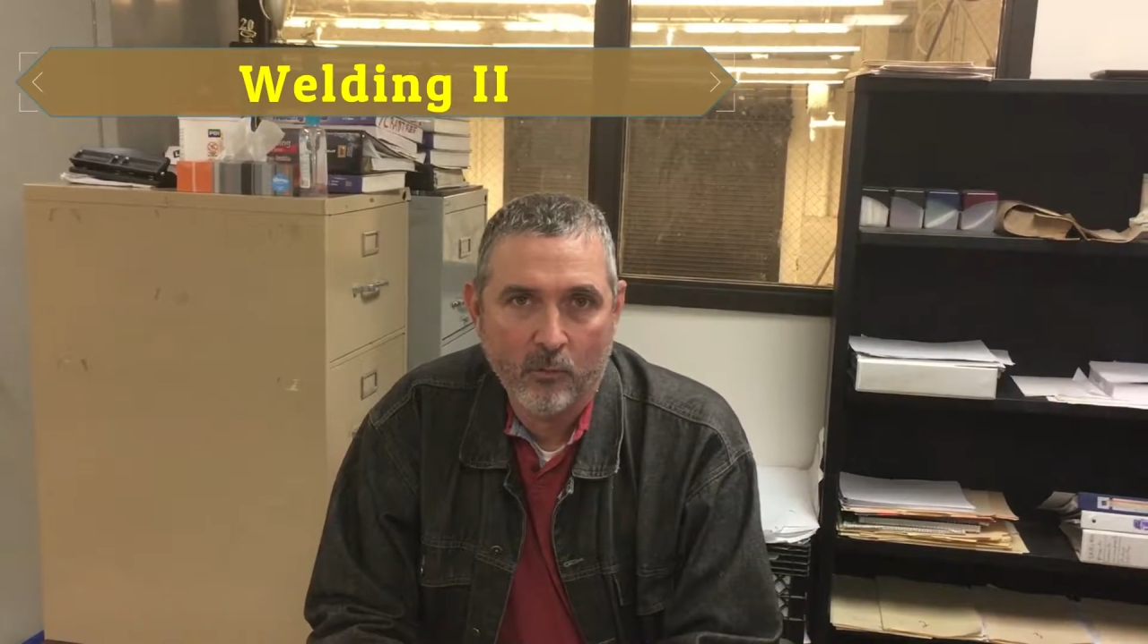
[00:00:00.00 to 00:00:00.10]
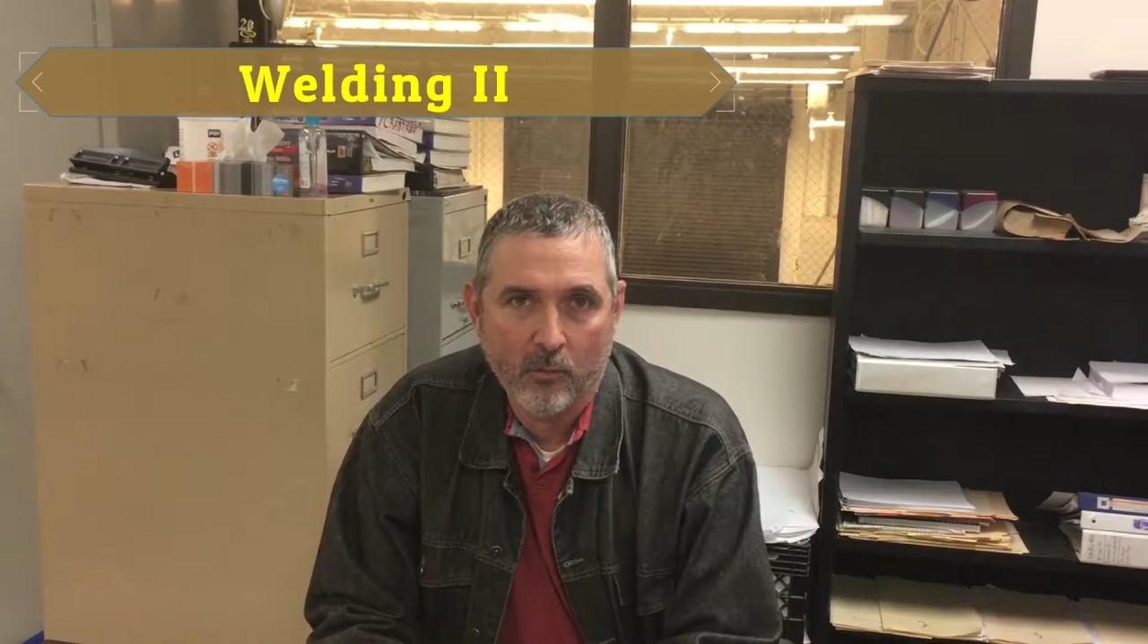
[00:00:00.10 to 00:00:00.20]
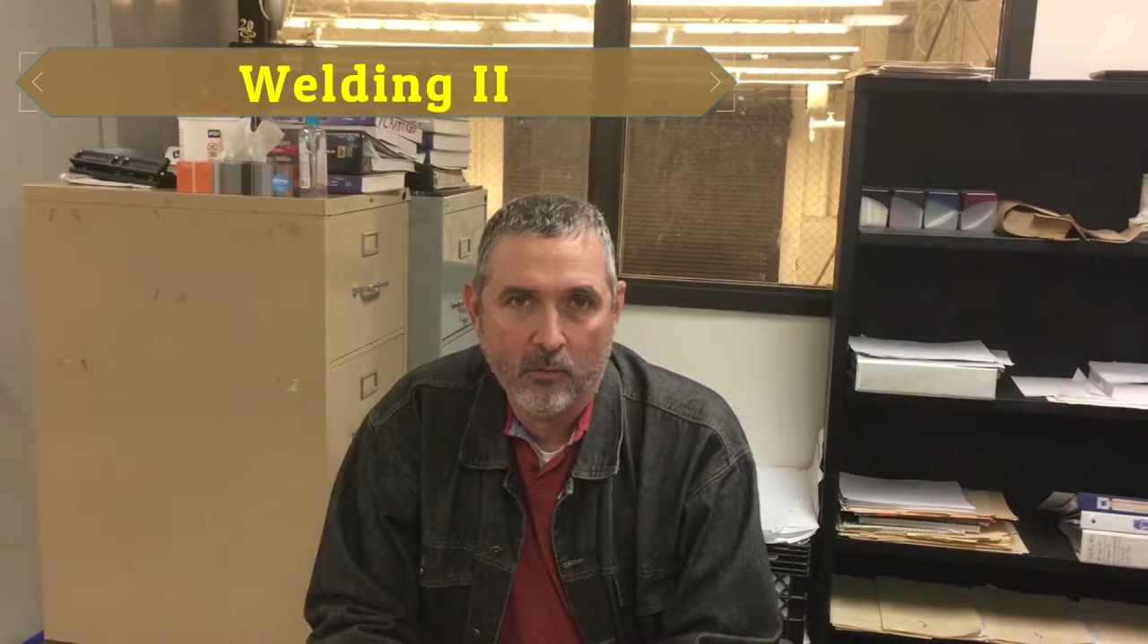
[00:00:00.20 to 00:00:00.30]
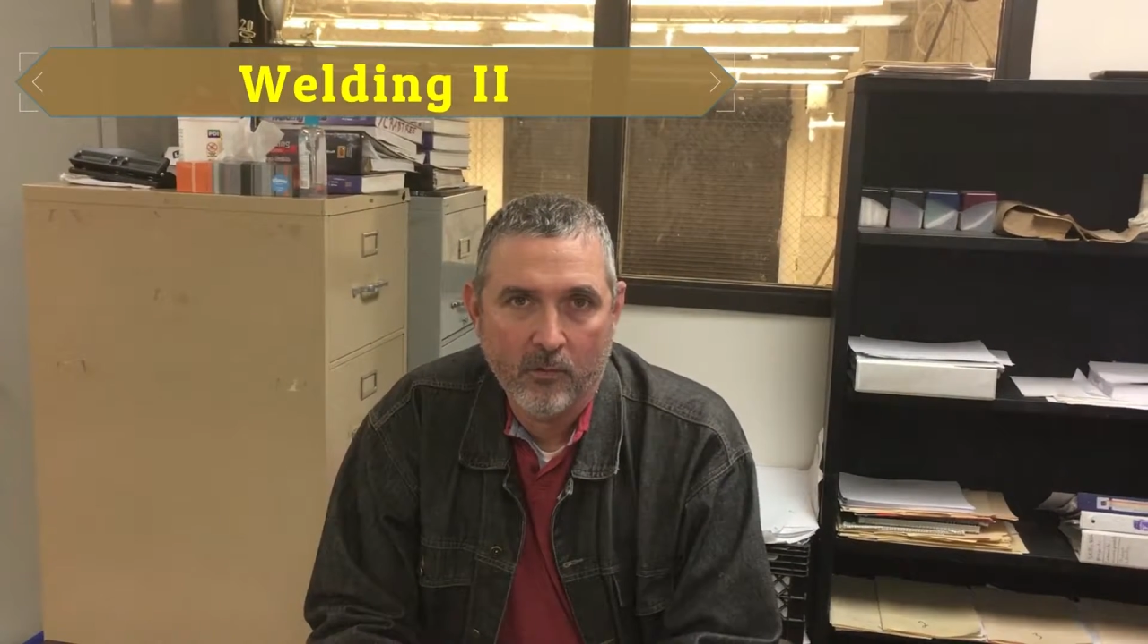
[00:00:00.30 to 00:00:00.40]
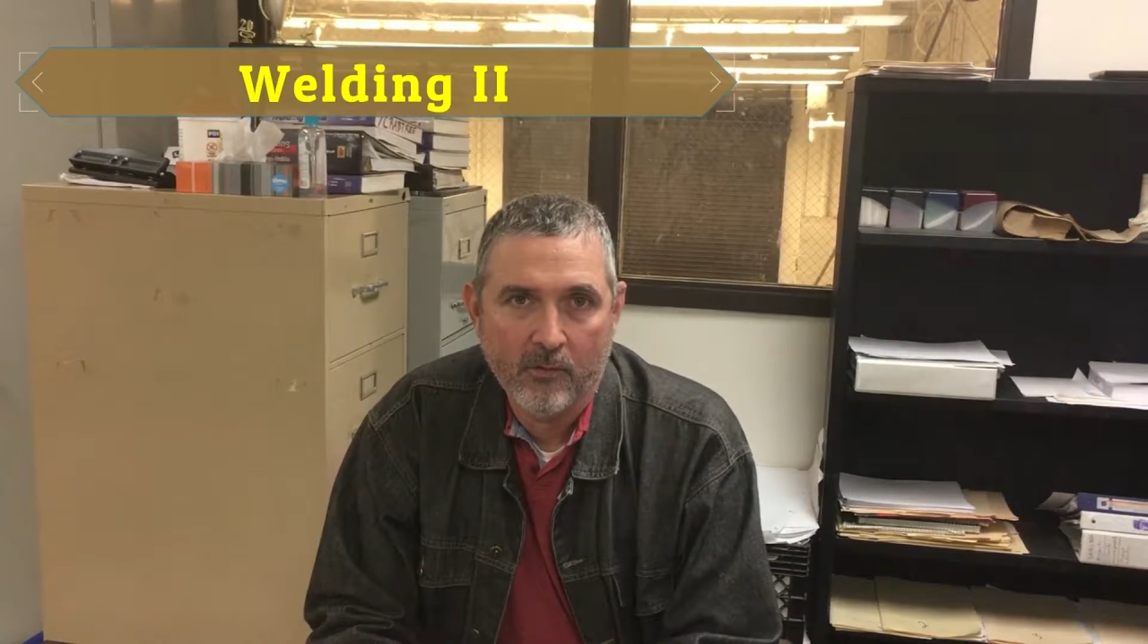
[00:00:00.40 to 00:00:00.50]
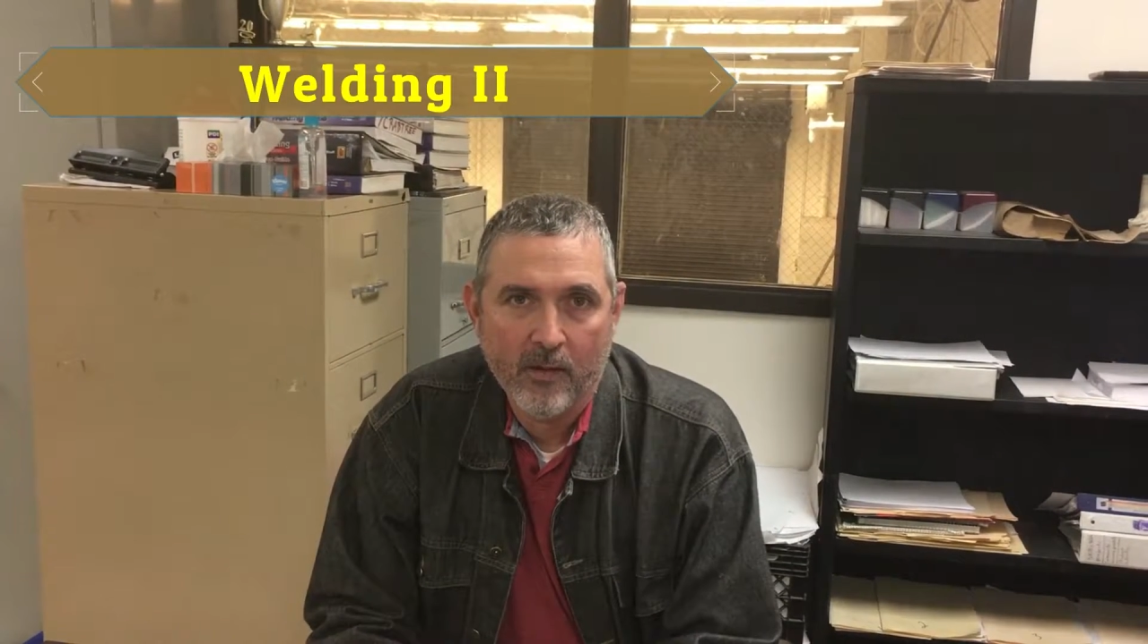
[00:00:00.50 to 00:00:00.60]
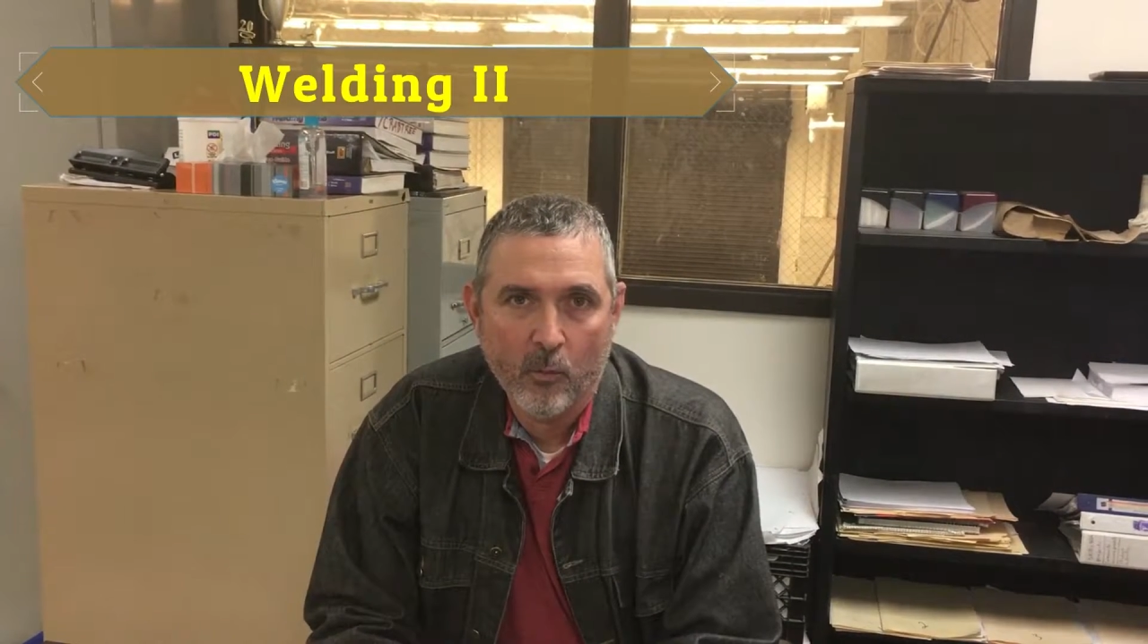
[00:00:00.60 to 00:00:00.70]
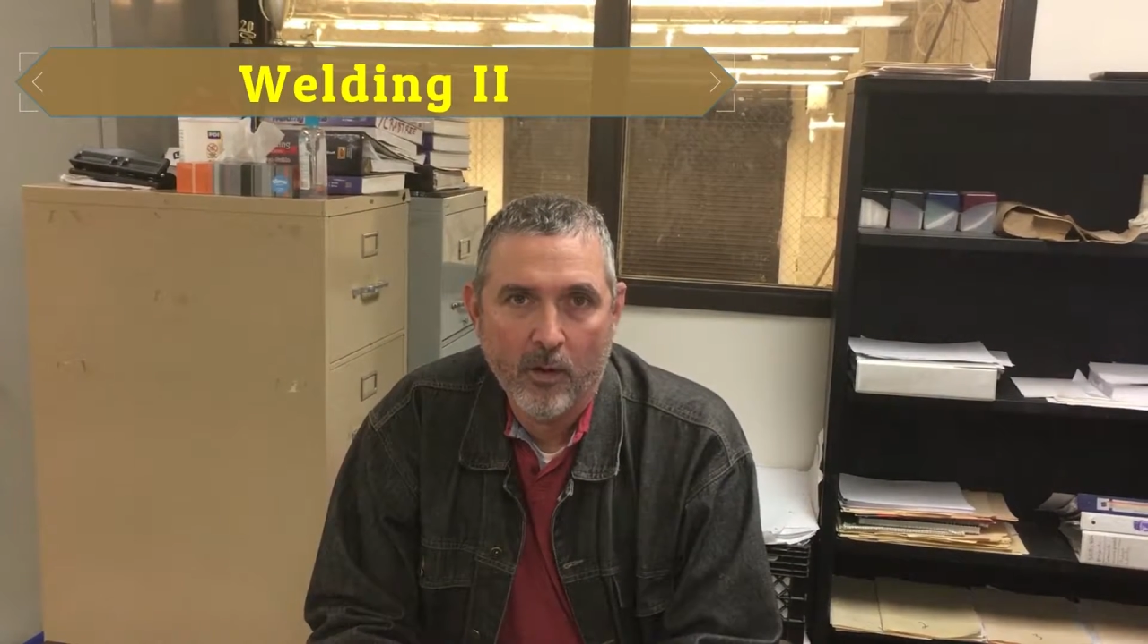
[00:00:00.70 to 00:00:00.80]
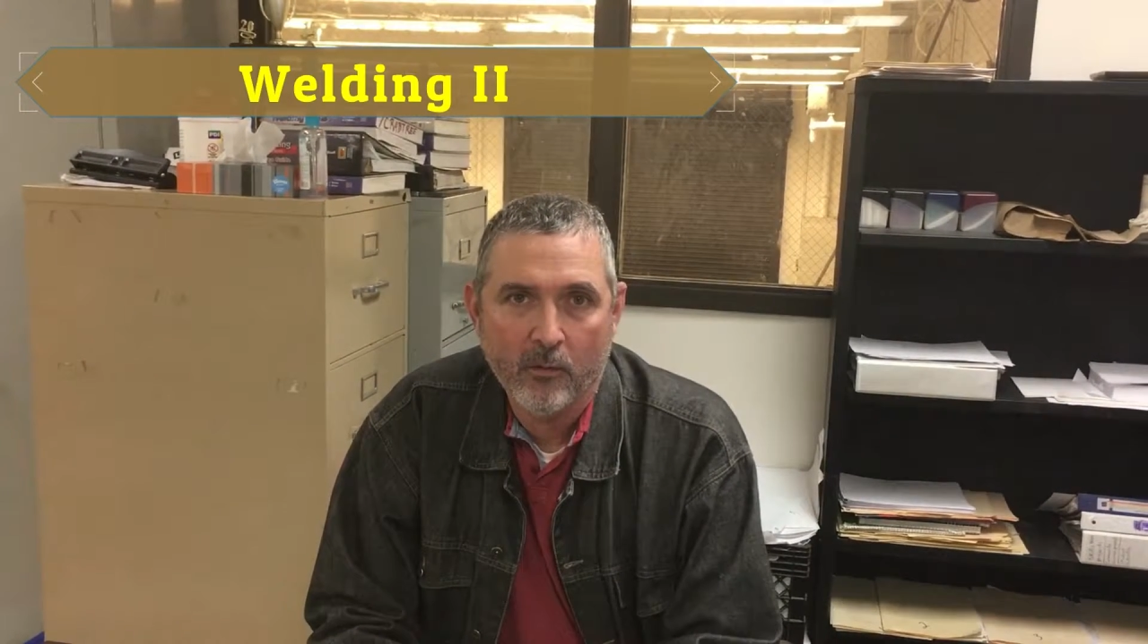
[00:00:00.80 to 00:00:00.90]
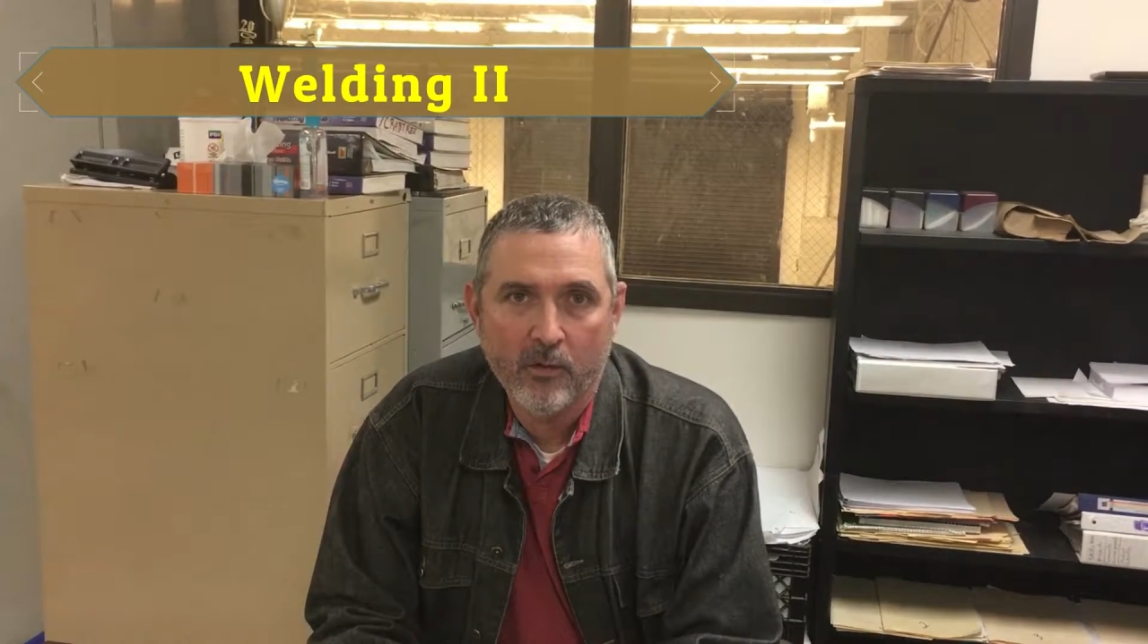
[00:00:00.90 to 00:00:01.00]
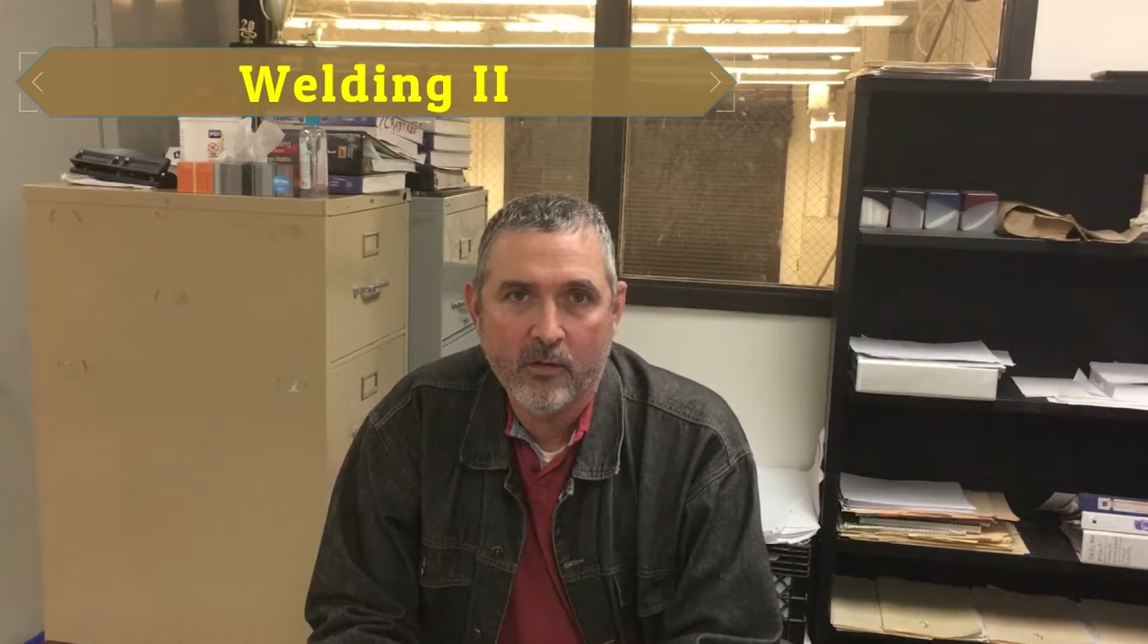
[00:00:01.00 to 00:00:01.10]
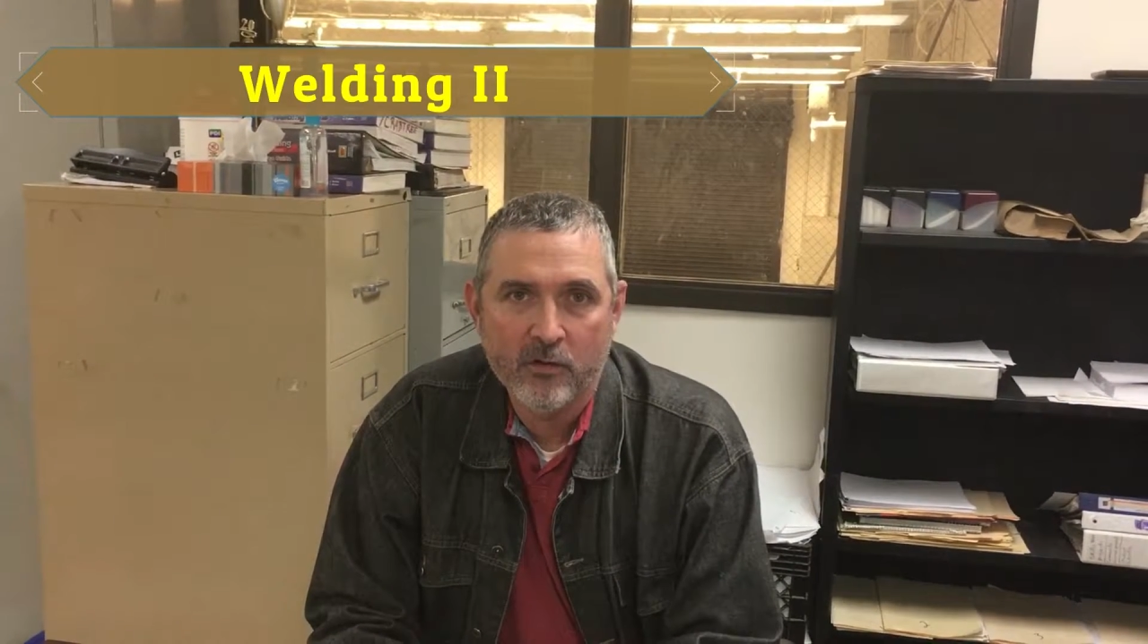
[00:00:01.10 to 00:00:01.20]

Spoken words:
where they weld the